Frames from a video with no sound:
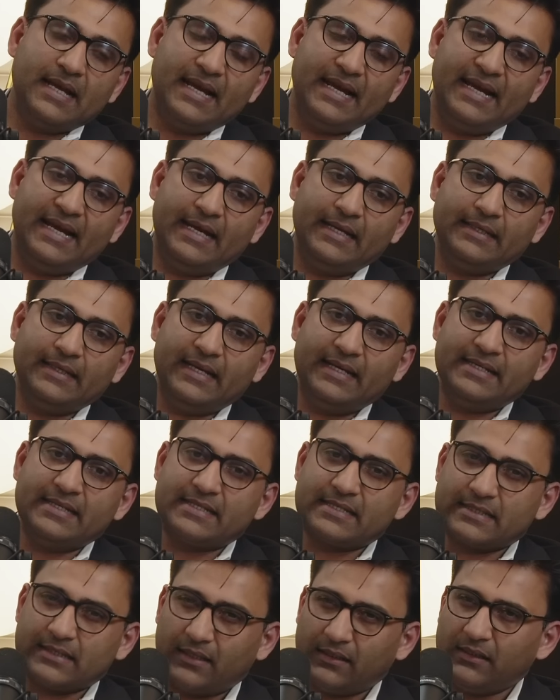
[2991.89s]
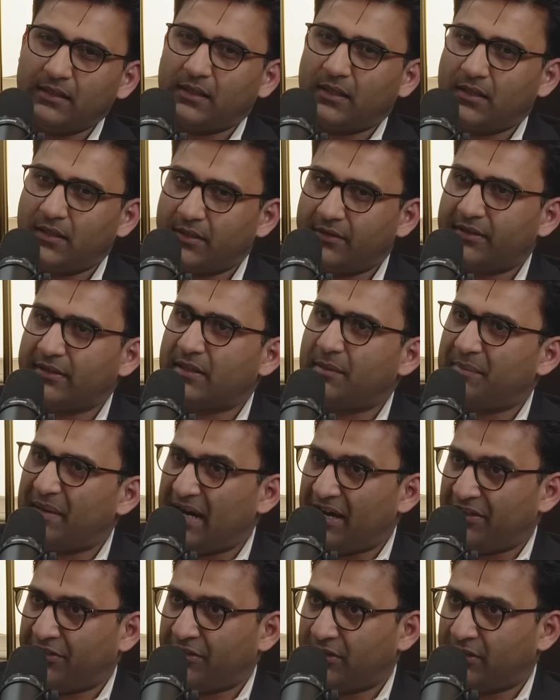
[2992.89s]
And it started clearing the
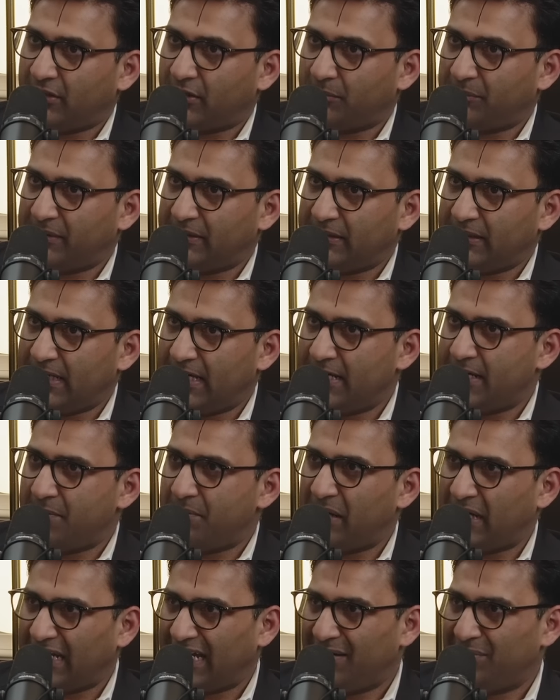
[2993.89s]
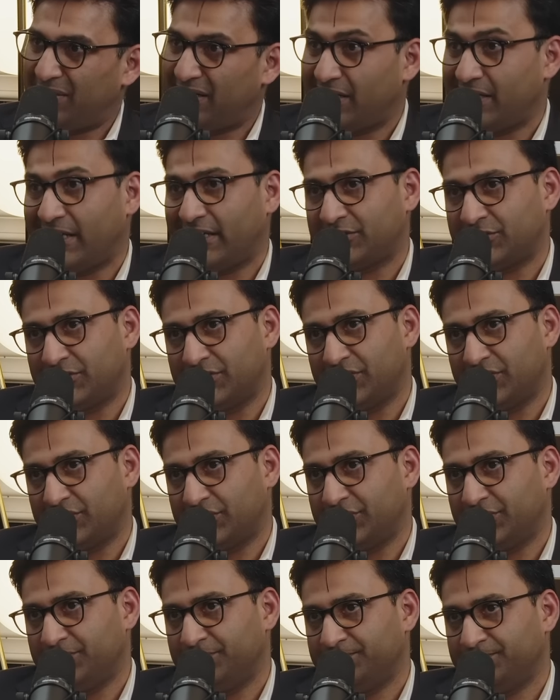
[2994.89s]
path a little bit, and it became an election
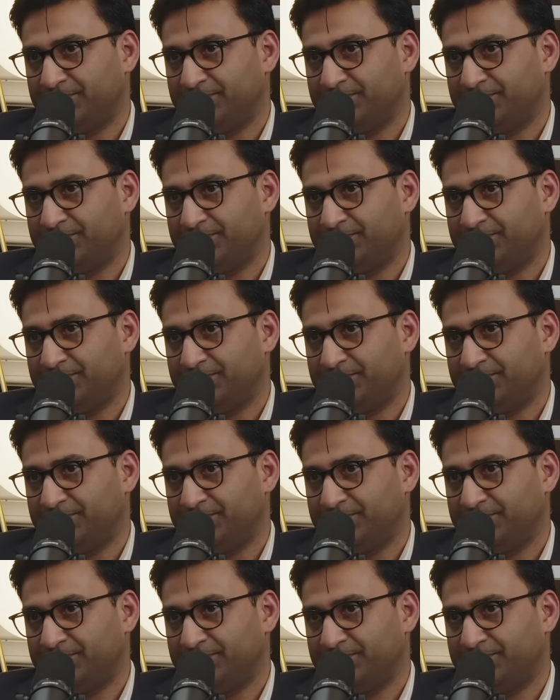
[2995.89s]
issue,